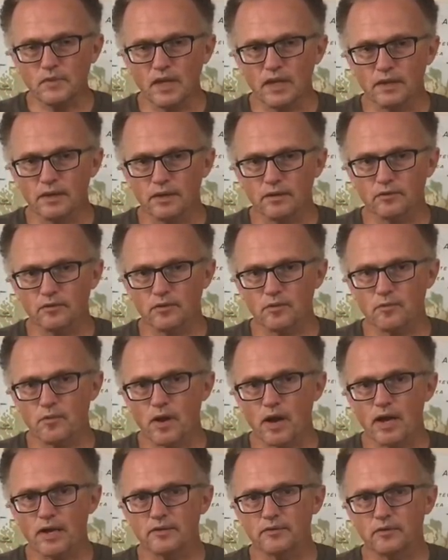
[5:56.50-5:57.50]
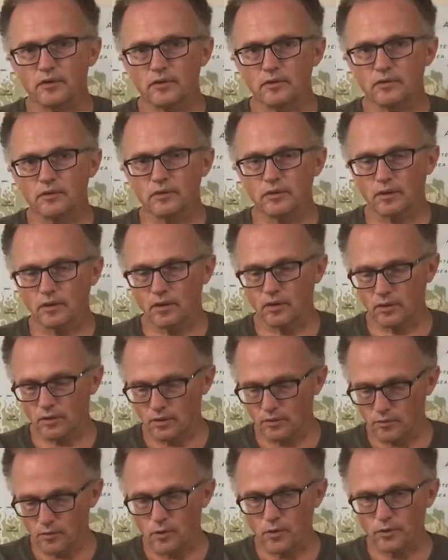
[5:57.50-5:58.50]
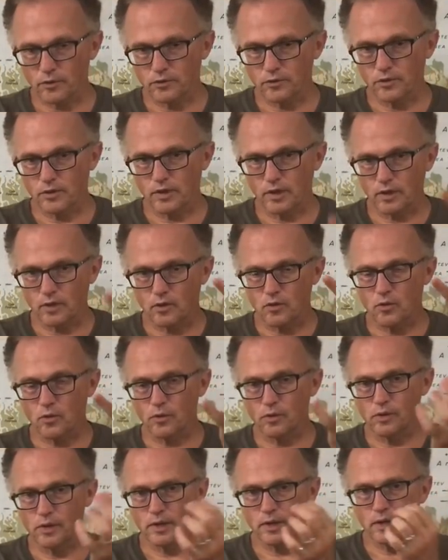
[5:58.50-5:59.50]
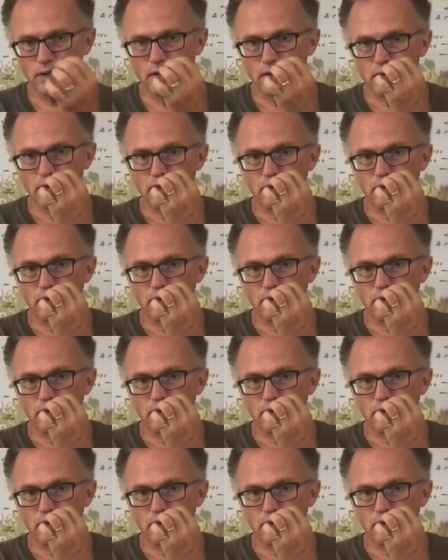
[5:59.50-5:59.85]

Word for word: and as it rises, it, of course, you get cooling,